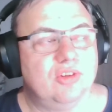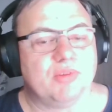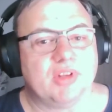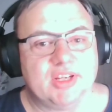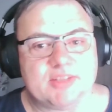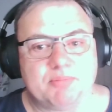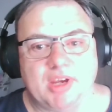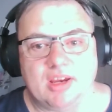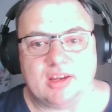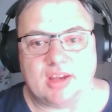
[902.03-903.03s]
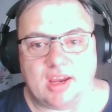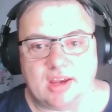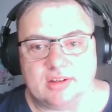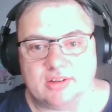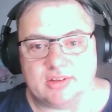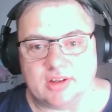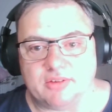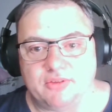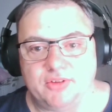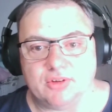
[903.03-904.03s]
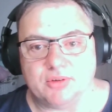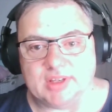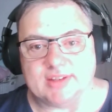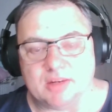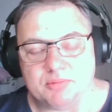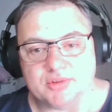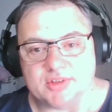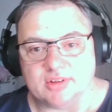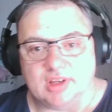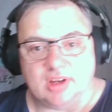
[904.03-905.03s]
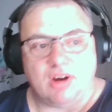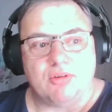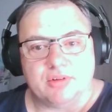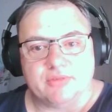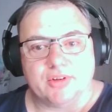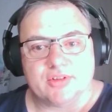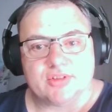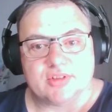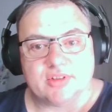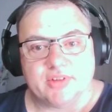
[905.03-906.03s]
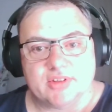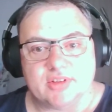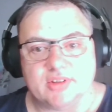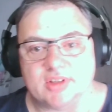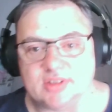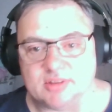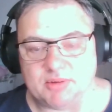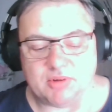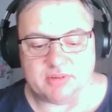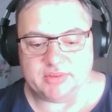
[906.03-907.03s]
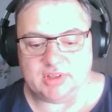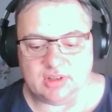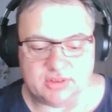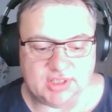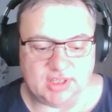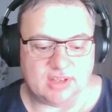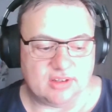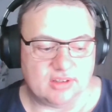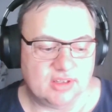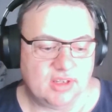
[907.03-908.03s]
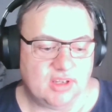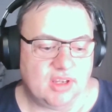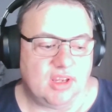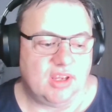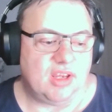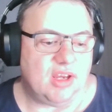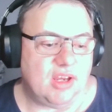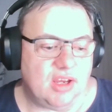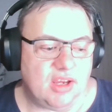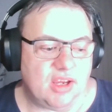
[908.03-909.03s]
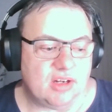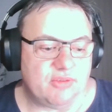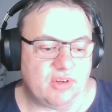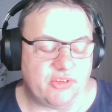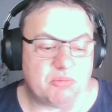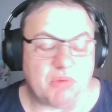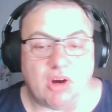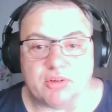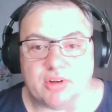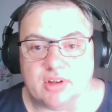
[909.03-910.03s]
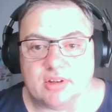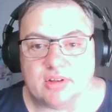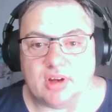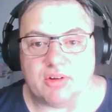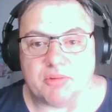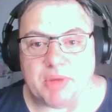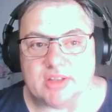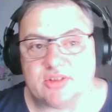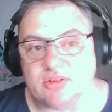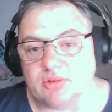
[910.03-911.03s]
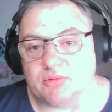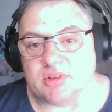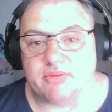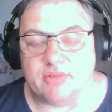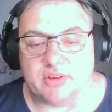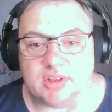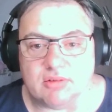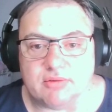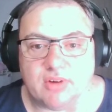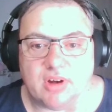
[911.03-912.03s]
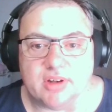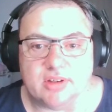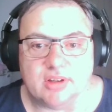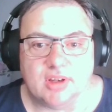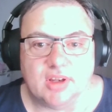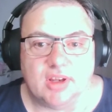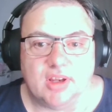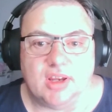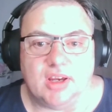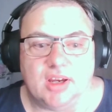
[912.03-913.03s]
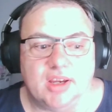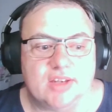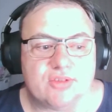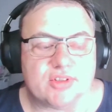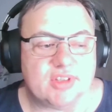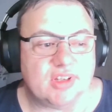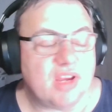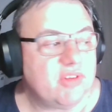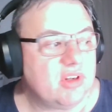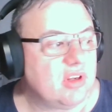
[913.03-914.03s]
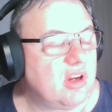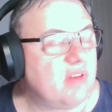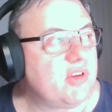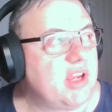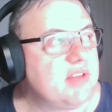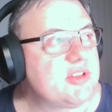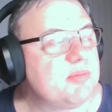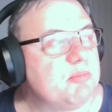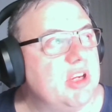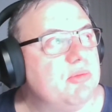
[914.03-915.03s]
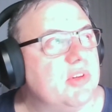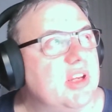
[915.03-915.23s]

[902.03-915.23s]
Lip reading: release bat and a few examples of the older versions of it. So that's going to be one video together. And I've got some older bats too, which I think you'll find interesting. I've had some people get